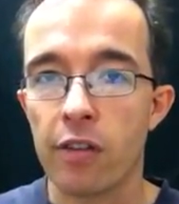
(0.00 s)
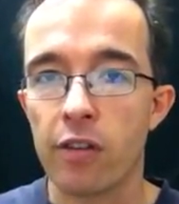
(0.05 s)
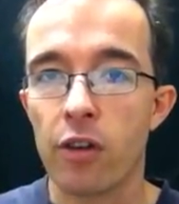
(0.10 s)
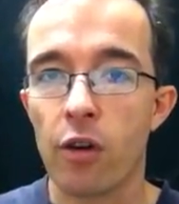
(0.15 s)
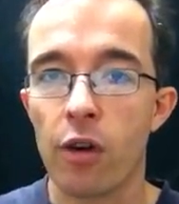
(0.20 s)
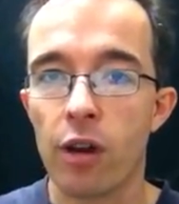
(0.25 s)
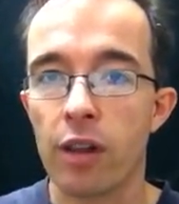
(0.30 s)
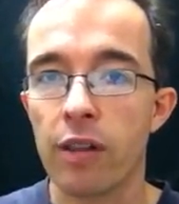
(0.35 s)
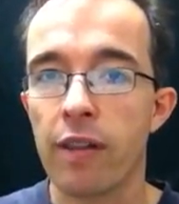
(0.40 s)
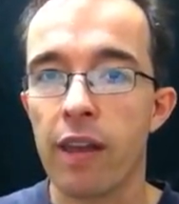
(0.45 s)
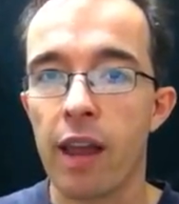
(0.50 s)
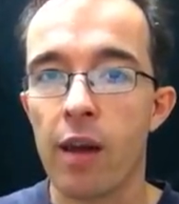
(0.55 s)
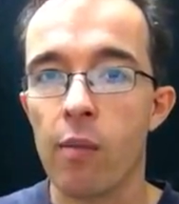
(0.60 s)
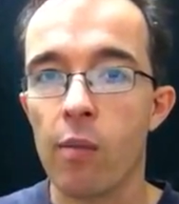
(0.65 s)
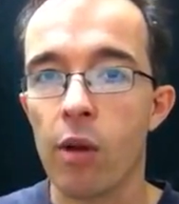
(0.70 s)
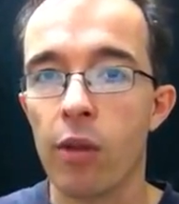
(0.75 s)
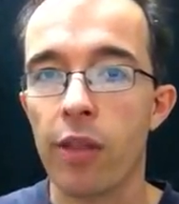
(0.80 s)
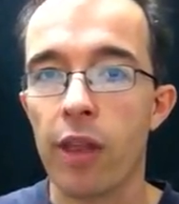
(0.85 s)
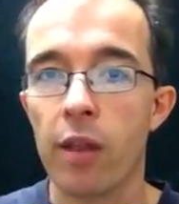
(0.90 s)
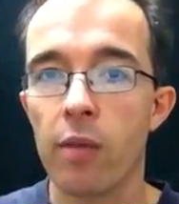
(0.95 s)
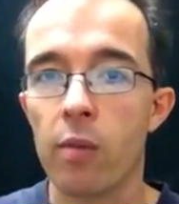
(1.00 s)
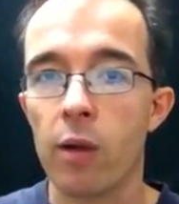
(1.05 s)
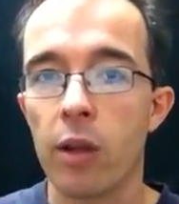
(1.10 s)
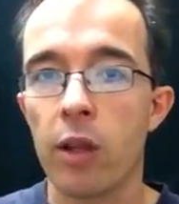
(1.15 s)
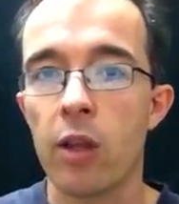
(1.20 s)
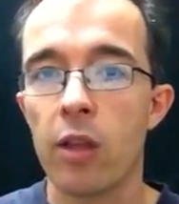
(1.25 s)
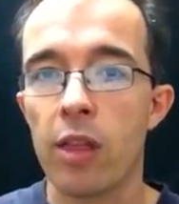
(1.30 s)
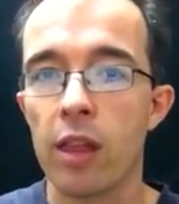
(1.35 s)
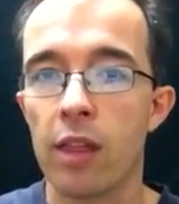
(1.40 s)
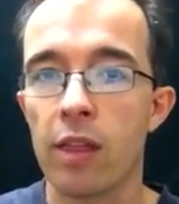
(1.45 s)
jotting down what
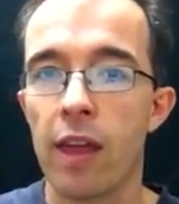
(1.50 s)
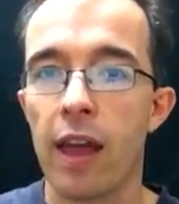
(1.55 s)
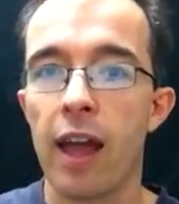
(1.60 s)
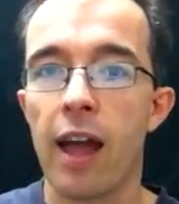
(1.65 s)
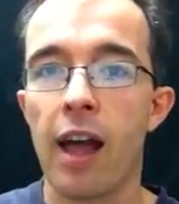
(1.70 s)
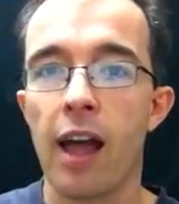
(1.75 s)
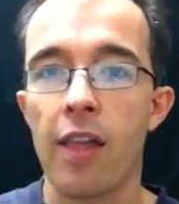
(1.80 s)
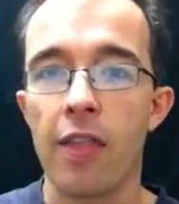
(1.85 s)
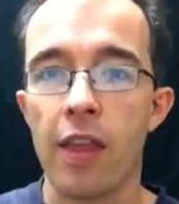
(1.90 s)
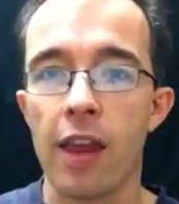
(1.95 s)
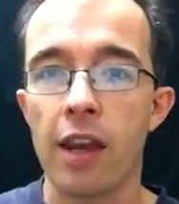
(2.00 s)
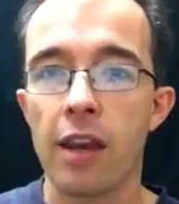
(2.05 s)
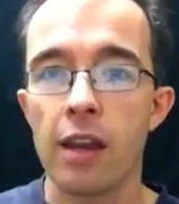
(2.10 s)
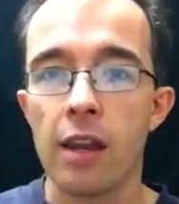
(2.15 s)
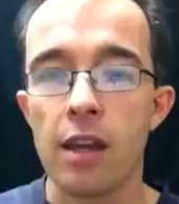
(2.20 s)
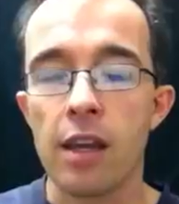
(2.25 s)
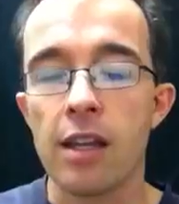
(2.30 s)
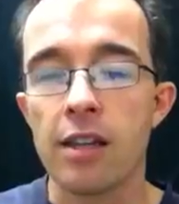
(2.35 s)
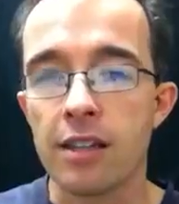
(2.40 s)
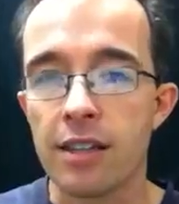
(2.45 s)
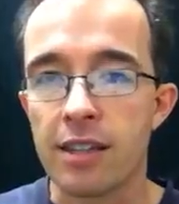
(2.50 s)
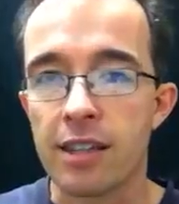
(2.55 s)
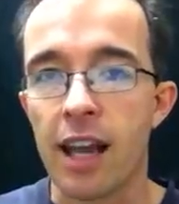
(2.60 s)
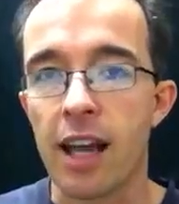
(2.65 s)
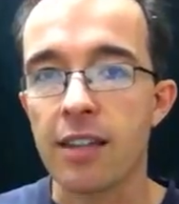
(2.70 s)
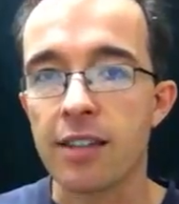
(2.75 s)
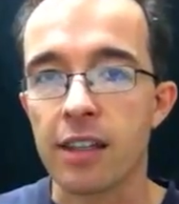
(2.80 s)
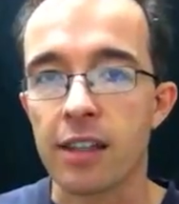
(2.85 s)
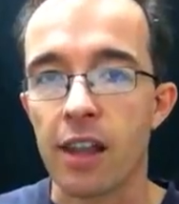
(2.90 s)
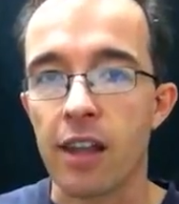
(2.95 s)
you think they are, and then
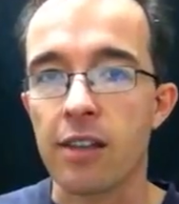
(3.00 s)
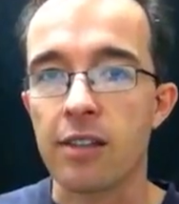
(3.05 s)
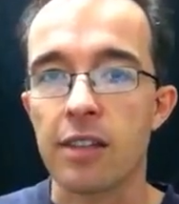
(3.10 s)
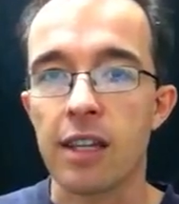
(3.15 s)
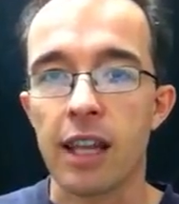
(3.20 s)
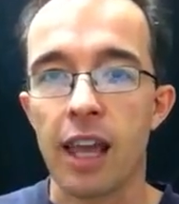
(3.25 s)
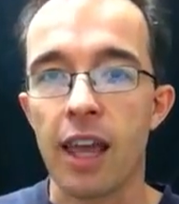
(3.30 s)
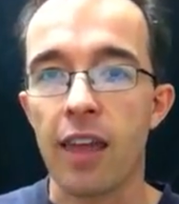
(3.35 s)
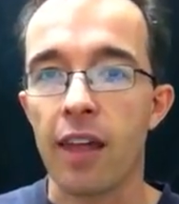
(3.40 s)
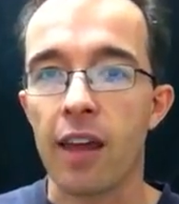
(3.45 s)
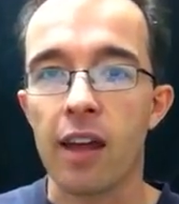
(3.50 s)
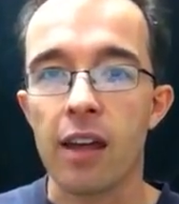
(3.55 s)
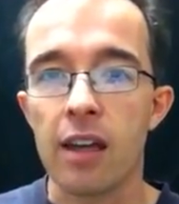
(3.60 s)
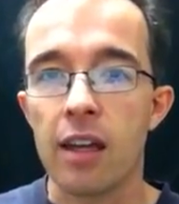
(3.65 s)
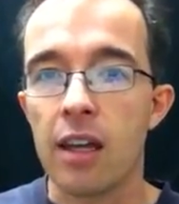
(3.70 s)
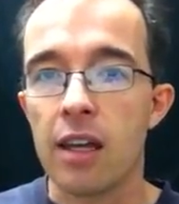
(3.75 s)
discussing those together.